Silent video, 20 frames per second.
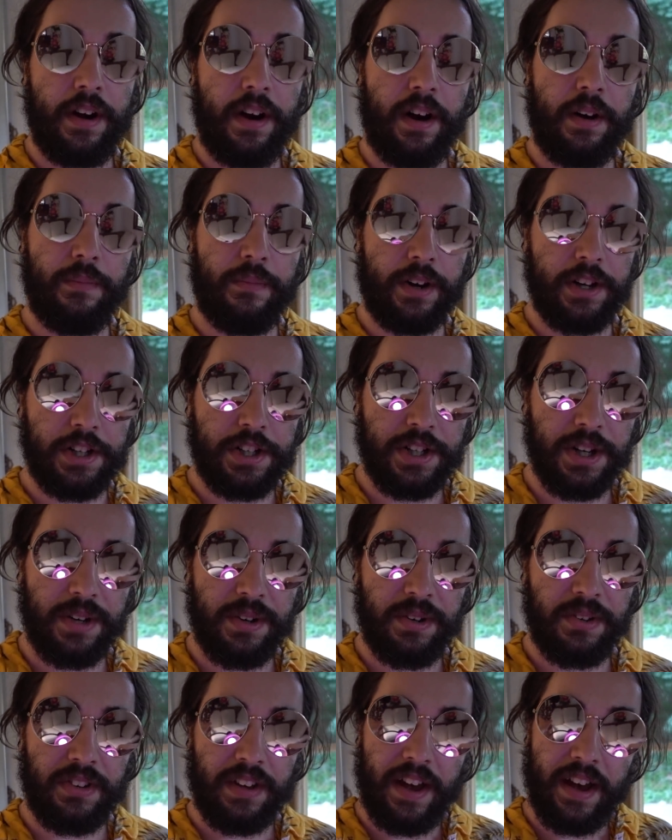on what
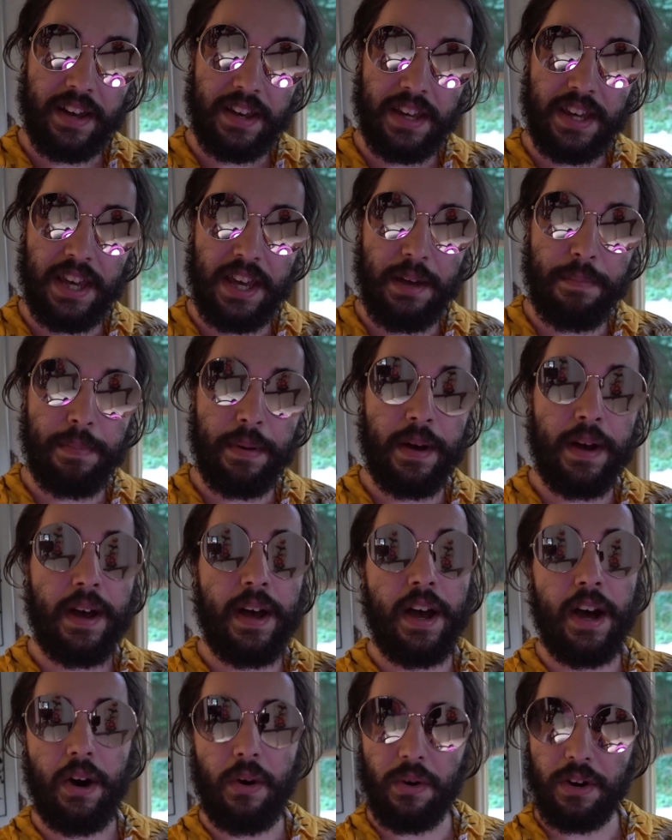shows I keep
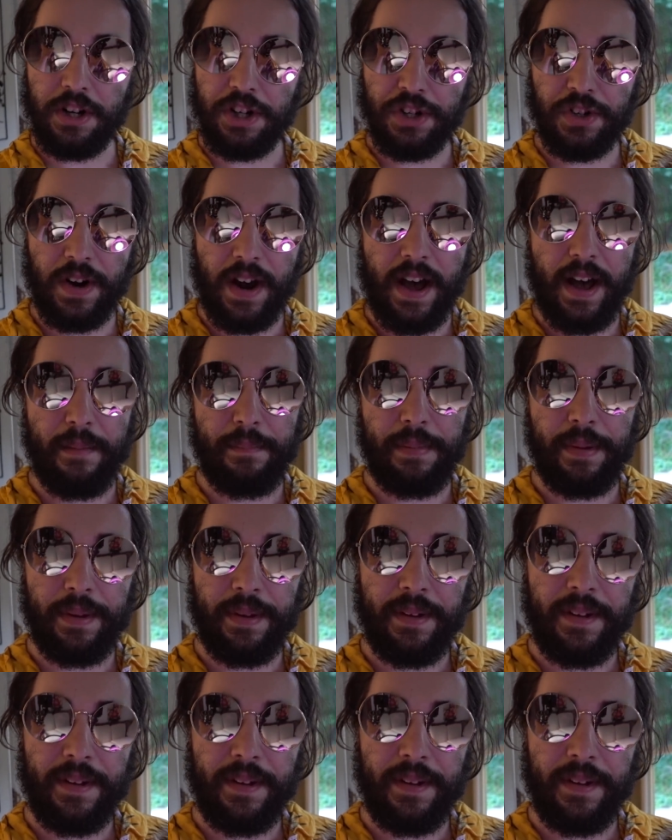or drop.